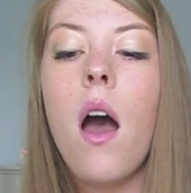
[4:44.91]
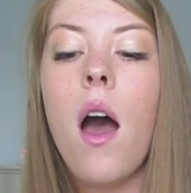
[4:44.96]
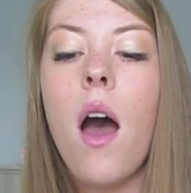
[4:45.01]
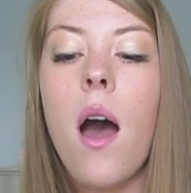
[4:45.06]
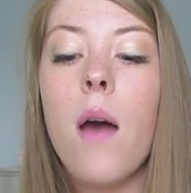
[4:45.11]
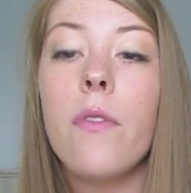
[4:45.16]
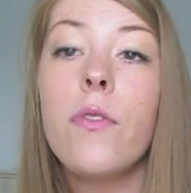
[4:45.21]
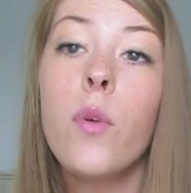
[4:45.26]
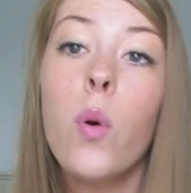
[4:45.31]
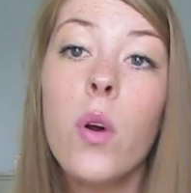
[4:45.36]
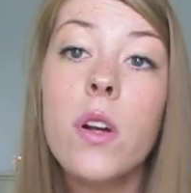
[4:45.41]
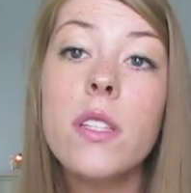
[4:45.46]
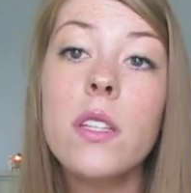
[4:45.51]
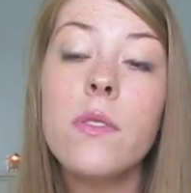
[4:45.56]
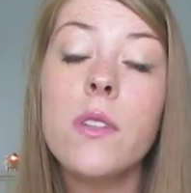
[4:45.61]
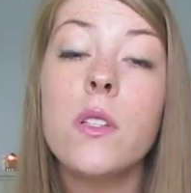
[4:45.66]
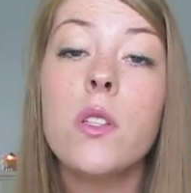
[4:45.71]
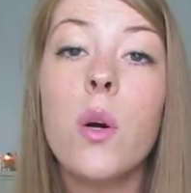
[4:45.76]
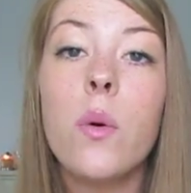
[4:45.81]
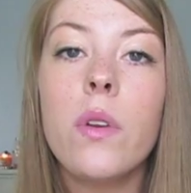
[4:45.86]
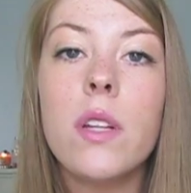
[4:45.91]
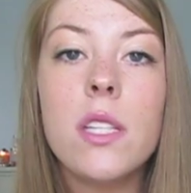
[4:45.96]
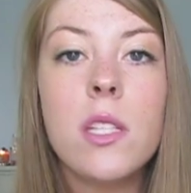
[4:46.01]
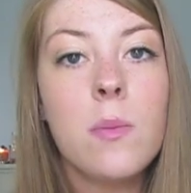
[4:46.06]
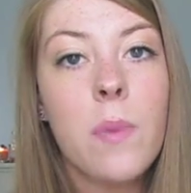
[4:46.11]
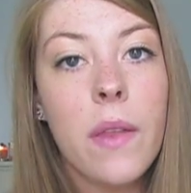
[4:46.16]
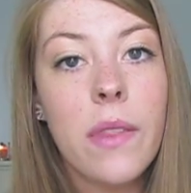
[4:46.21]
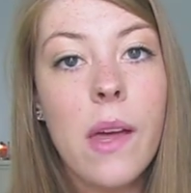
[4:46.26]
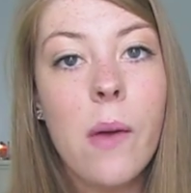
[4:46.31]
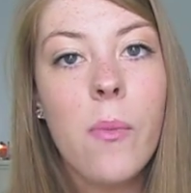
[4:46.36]
Of course, if you don't want to
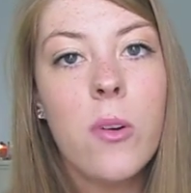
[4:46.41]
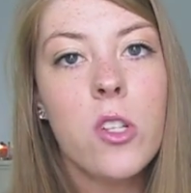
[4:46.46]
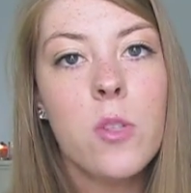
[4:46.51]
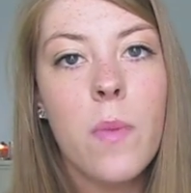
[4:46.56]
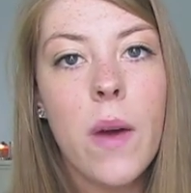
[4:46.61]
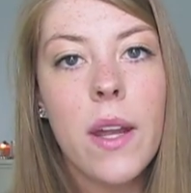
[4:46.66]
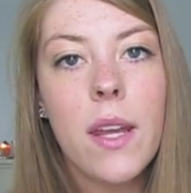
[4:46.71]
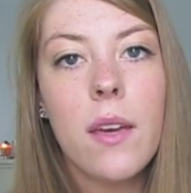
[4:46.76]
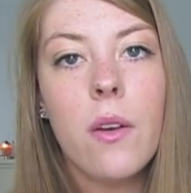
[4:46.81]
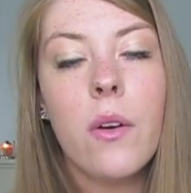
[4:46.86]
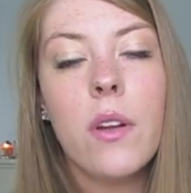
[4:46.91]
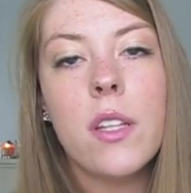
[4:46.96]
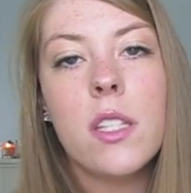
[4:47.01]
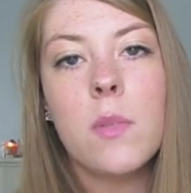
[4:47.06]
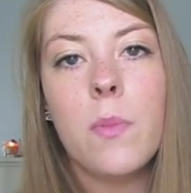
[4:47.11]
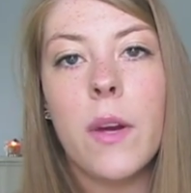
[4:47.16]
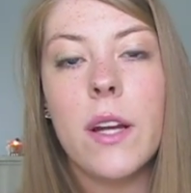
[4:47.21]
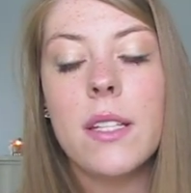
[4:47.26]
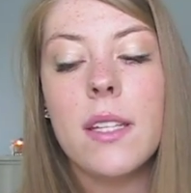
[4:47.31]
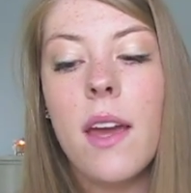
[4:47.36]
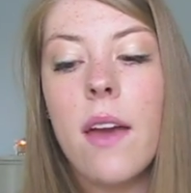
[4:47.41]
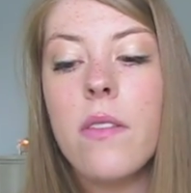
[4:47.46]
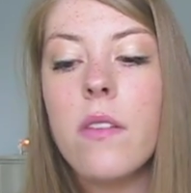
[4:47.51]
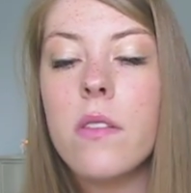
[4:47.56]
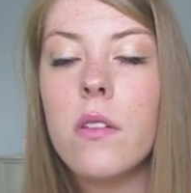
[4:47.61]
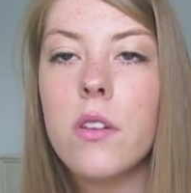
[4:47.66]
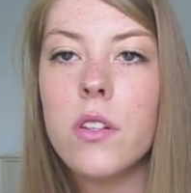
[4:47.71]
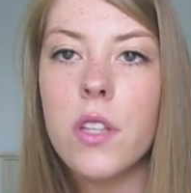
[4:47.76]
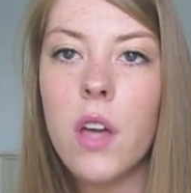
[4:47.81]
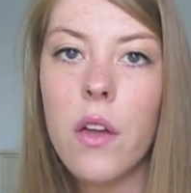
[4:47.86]
spend that much money on a spray tan,
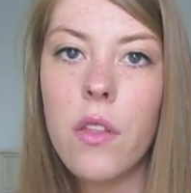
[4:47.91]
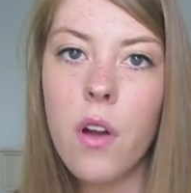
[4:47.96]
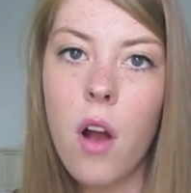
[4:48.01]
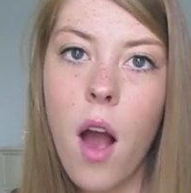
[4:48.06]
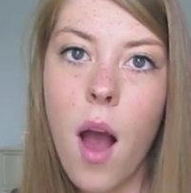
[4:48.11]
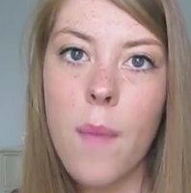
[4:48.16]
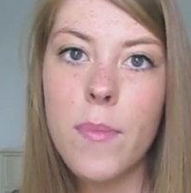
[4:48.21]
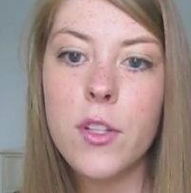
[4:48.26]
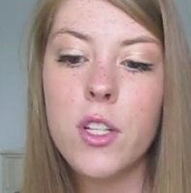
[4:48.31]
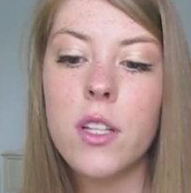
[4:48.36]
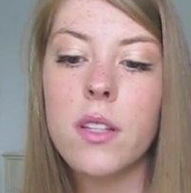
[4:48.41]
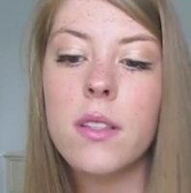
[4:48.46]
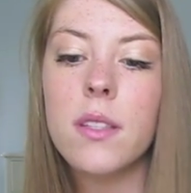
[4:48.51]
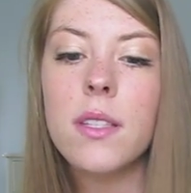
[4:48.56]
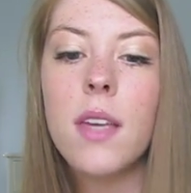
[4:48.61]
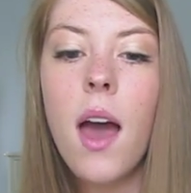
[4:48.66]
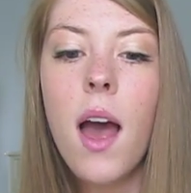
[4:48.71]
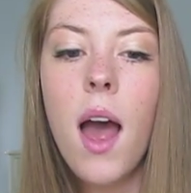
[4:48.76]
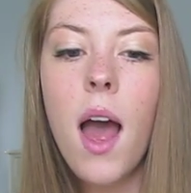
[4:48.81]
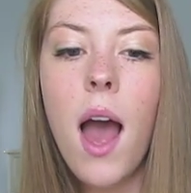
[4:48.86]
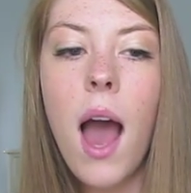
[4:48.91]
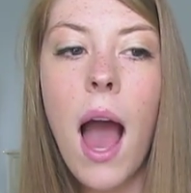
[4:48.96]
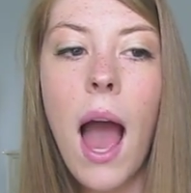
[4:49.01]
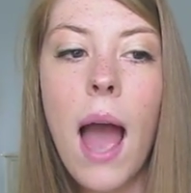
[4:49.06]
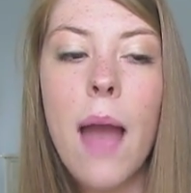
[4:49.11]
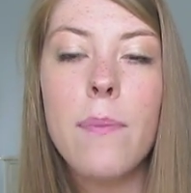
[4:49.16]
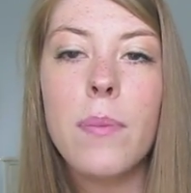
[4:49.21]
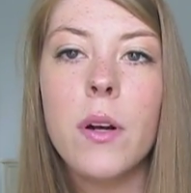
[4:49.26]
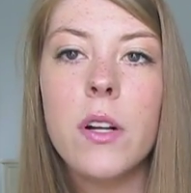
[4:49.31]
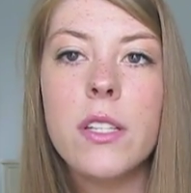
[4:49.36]
then there's other options.
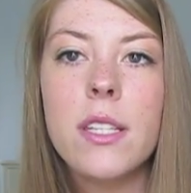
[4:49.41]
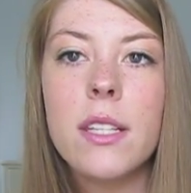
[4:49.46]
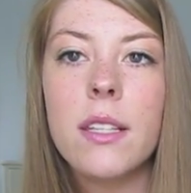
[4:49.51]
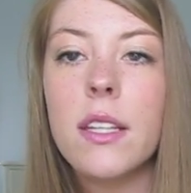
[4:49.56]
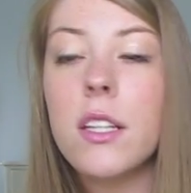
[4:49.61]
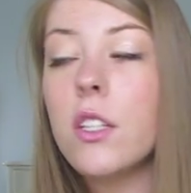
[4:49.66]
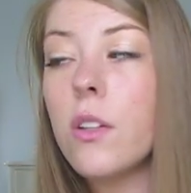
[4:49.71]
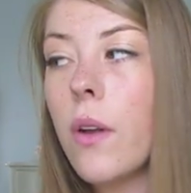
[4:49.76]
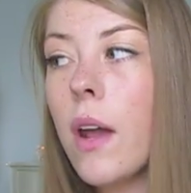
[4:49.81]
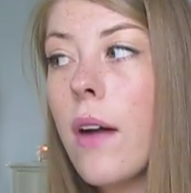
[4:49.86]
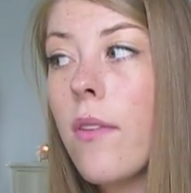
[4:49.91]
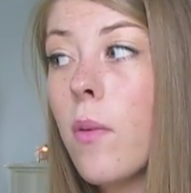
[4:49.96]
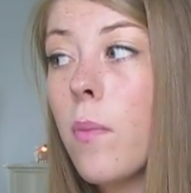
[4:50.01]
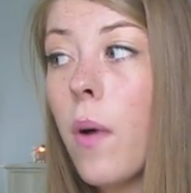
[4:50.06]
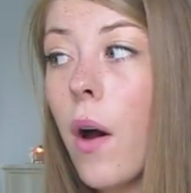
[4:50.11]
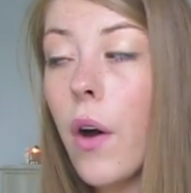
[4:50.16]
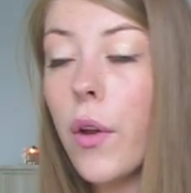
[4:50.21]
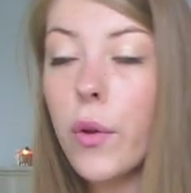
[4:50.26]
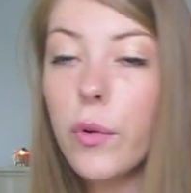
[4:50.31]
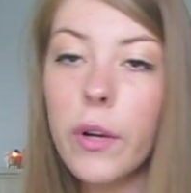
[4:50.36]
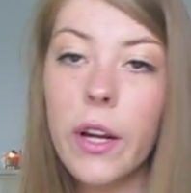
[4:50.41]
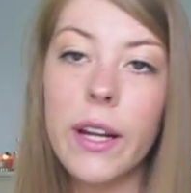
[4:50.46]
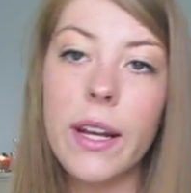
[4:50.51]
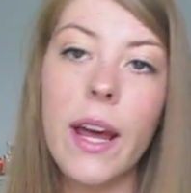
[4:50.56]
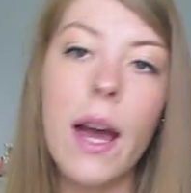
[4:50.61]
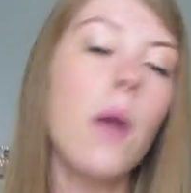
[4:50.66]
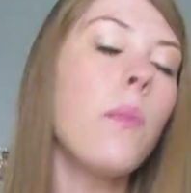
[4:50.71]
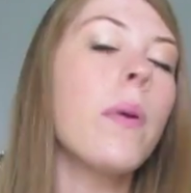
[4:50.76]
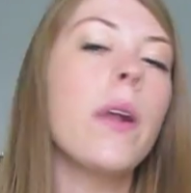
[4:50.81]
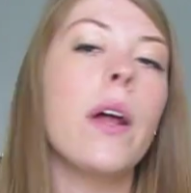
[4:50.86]
I personally don't have a bottle right
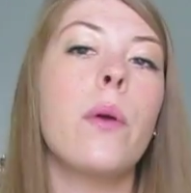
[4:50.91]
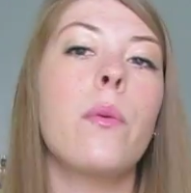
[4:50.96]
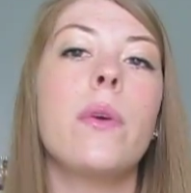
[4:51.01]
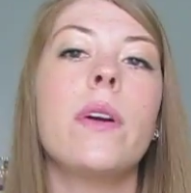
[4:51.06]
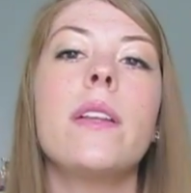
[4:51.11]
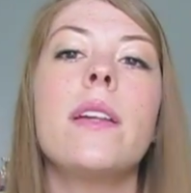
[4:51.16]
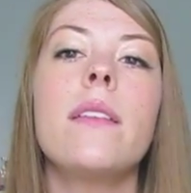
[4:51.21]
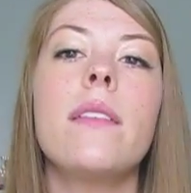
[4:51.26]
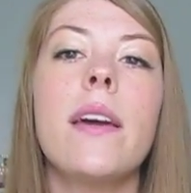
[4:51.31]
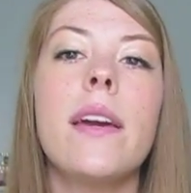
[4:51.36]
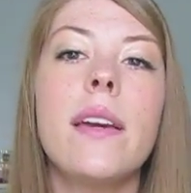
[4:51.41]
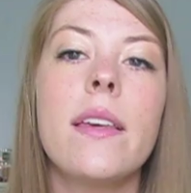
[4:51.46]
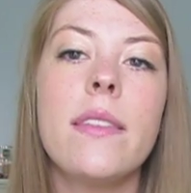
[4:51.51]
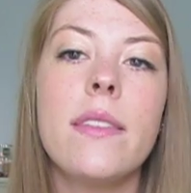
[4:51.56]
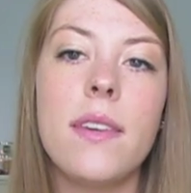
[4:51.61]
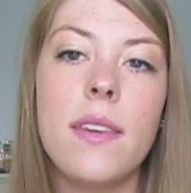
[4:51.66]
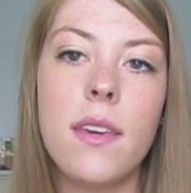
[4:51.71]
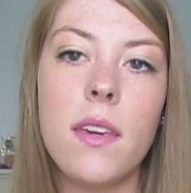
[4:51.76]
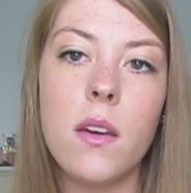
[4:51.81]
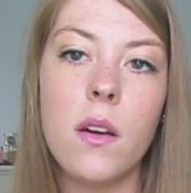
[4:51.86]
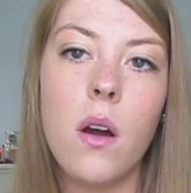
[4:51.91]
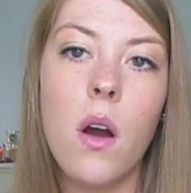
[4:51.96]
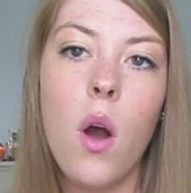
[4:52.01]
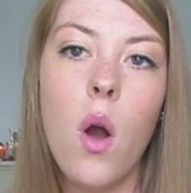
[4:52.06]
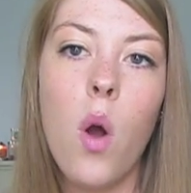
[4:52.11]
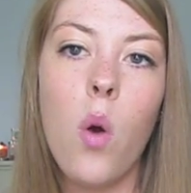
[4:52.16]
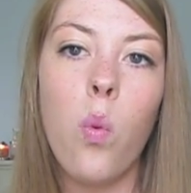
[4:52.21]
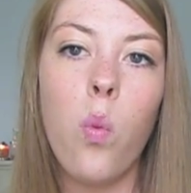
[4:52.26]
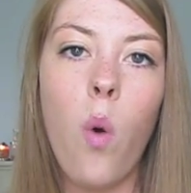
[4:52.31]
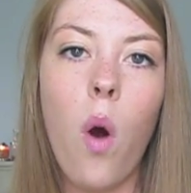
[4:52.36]
now, but I really like the
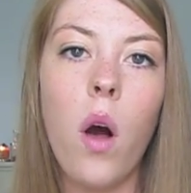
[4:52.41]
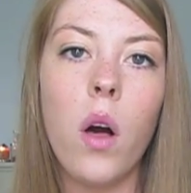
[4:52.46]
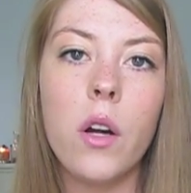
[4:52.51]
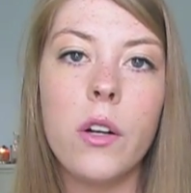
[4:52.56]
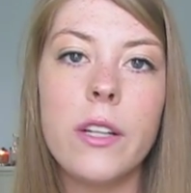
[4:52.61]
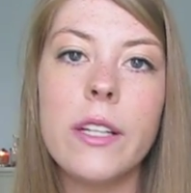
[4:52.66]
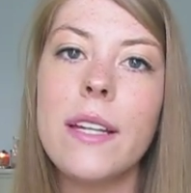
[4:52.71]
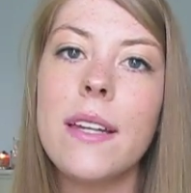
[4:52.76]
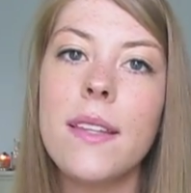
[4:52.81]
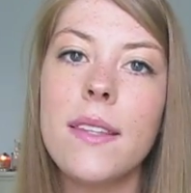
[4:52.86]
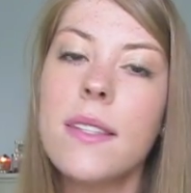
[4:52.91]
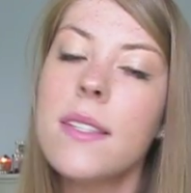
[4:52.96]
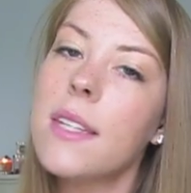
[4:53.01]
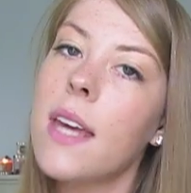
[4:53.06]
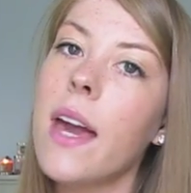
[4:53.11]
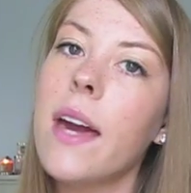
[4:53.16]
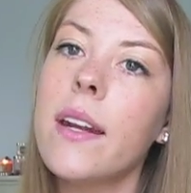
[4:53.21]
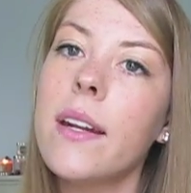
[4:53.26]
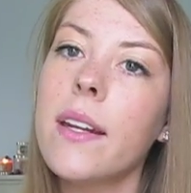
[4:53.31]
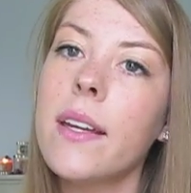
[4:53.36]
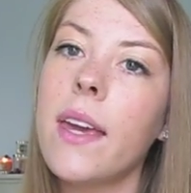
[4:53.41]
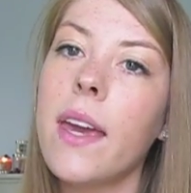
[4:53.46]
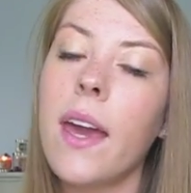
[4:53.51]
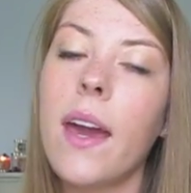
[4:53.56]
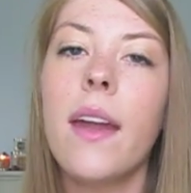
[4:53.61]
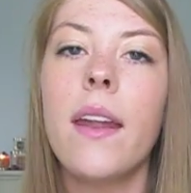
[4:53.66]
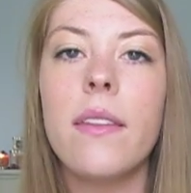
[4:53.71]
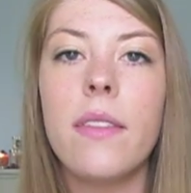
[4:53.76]
Walgreens tan in a can.